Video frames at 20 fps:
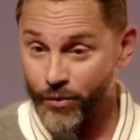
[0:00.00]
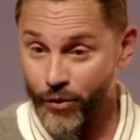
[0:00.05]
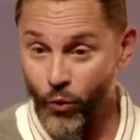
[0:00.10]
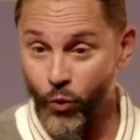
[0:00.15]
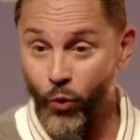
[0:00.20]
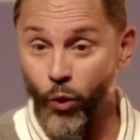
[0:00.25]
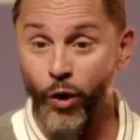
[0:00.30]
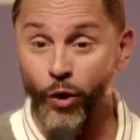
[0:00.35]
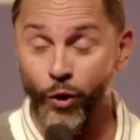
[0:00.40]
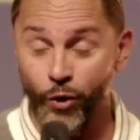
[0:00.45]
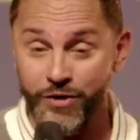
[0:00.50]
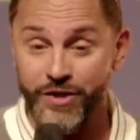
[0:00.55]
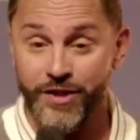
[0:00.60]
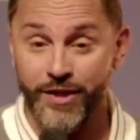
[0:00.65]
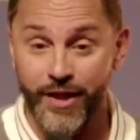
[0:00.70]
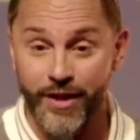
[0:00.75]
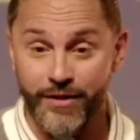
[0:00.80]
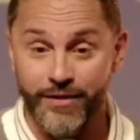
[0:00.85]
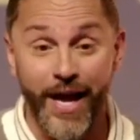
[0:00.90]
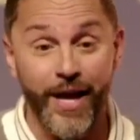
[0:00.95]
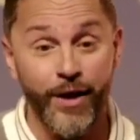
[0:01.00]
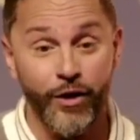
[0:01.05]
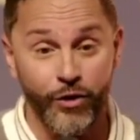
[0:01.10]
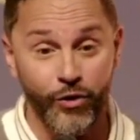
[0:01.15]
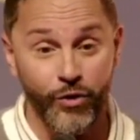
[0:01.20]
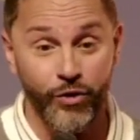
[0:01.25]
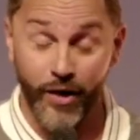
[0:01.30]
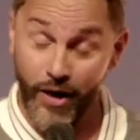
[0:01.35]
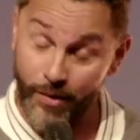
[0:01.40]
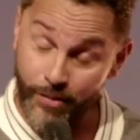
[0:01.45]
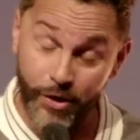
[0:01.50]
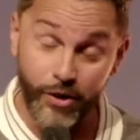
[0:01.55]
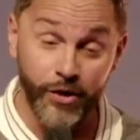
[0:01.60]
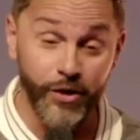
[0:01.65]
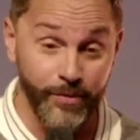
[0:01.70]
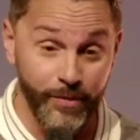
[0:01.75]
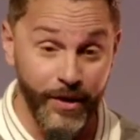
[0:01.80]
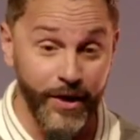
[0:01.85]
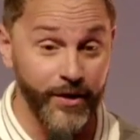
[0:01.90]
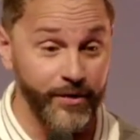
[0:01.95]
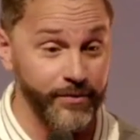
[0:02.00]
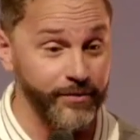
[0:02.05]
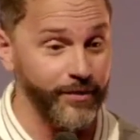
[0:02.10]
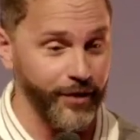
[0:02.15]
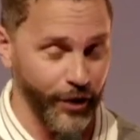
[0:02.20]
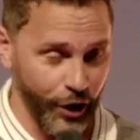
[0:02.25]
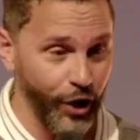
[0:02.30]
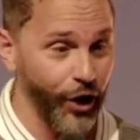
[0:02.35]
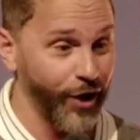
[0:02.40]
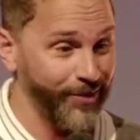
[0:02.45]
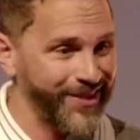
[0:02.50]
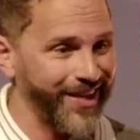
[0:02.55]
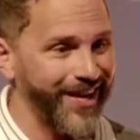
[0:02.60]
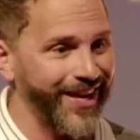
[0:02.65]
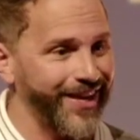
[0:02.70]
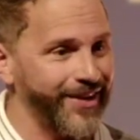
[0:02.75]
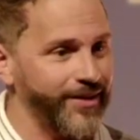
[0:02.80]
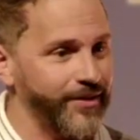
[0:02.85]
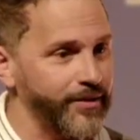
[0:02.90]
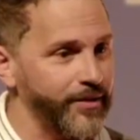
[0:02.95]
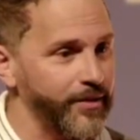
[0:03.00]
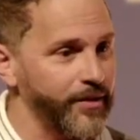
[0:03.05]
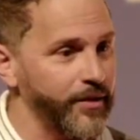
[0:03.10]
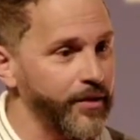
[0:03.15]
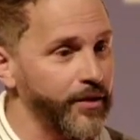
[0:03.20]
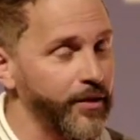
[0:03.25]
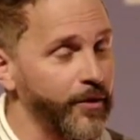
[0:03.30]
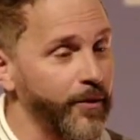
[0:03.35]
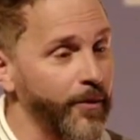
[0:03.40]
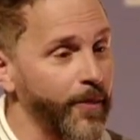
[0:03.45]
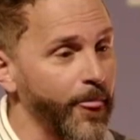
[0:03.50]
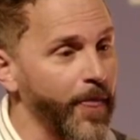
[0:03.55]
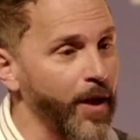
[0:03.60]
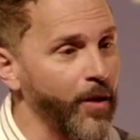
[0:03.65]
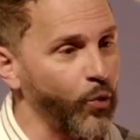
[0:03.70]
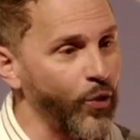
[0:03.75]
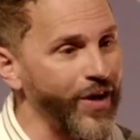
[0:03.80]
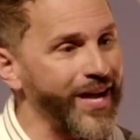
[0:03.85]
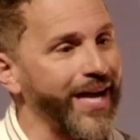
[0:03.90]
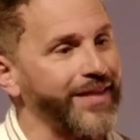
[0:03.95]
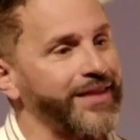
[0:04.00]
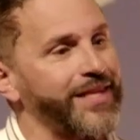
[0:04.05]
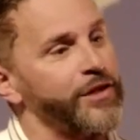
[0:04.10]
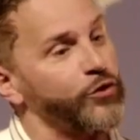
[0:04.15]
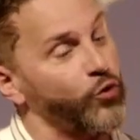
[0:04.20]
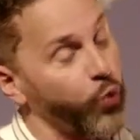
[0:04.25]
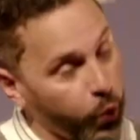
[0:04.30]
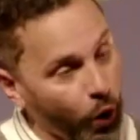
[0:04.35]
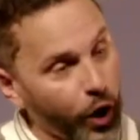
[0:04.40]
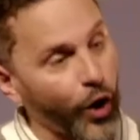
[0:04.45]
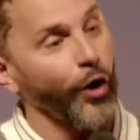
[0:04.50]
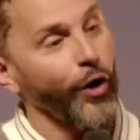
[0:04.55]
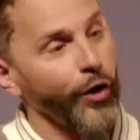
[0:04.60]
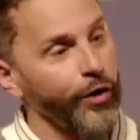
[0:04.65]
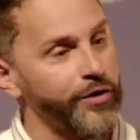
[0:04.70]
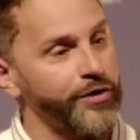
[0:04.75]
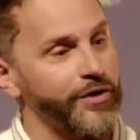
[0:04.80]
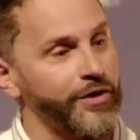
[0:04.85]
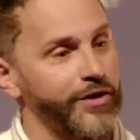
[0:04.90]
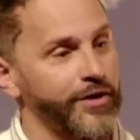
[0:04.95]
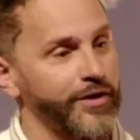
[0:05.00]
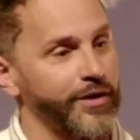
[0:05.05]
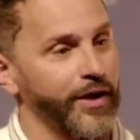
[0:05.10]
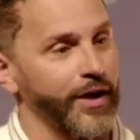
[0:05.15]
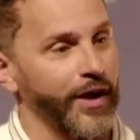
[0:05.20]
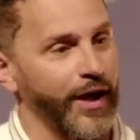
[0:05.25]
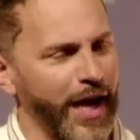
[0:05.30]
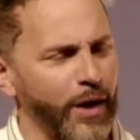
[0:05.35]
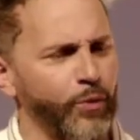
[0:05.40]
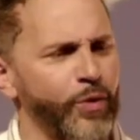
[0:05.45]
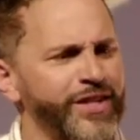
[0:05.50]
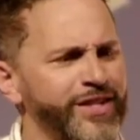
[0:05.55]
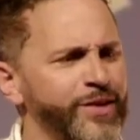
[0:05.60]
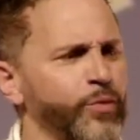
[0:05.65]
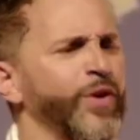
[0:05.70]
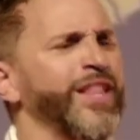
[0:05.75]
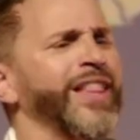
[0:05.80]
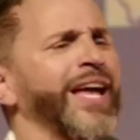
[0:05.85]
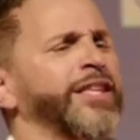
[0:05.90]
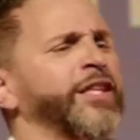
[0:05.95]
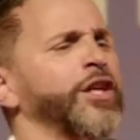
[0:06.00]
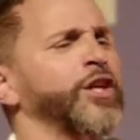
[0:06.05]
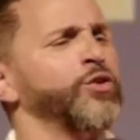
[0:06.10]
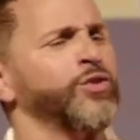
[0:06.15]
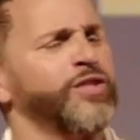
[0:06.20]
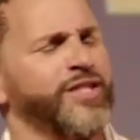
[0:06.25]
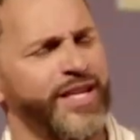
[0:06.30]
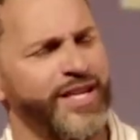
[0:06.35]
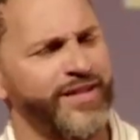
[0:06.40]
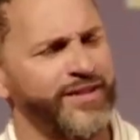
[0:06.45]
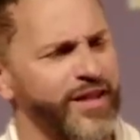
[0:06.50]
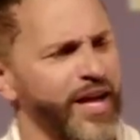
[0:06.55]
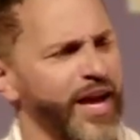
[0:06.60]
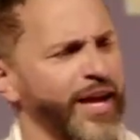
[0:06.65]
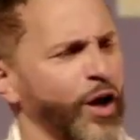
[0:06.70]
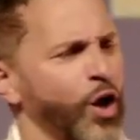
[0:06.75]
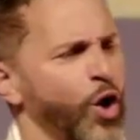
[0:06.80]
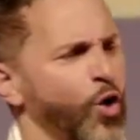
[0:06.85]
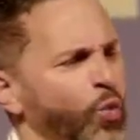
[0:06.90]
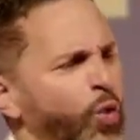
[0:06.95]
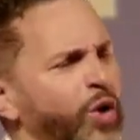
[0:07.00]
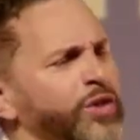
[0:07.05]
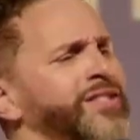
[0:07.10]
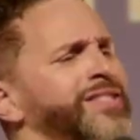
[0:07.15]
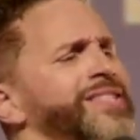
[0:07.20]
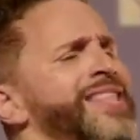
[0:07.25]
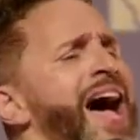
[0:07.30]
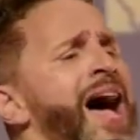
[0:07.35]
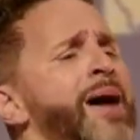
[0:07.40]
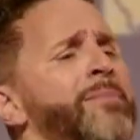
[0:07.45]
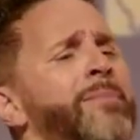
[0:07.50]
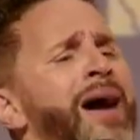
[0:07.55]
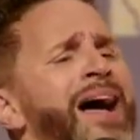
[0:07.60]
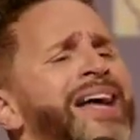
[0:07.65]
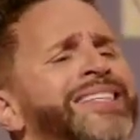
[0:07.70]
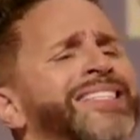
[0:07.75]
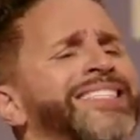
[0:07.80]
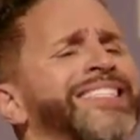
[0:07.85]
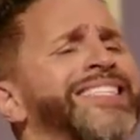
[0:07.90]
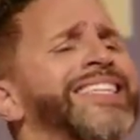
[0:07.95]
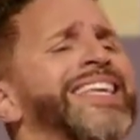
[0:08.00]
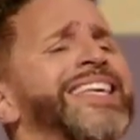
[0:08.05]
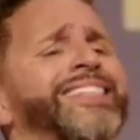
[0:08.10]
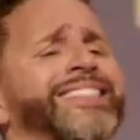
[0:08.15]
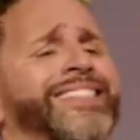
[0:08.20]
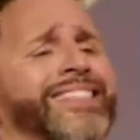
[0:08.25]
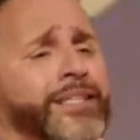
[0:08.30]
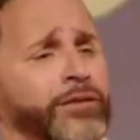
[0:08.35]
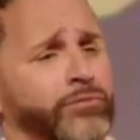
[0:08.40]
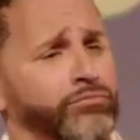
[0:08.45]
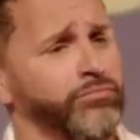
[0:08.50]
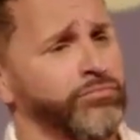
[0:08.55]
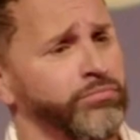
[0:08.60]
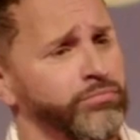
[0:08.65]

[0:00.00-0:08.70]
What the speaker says: The world says, how you doing? I'm good, man. You know what I'm saying? We got these words, and we like to use things like, well, it's not my season.